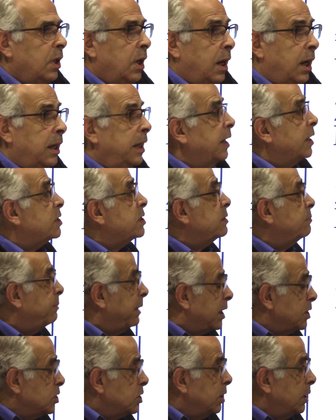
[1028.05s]

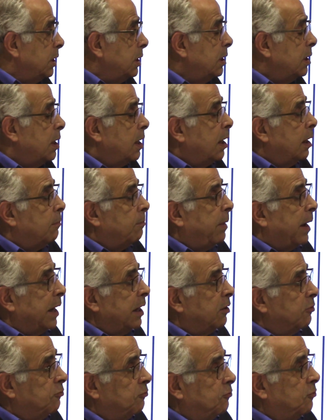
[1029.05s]
especially by
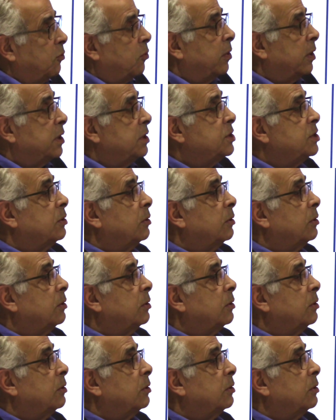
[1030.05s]
a force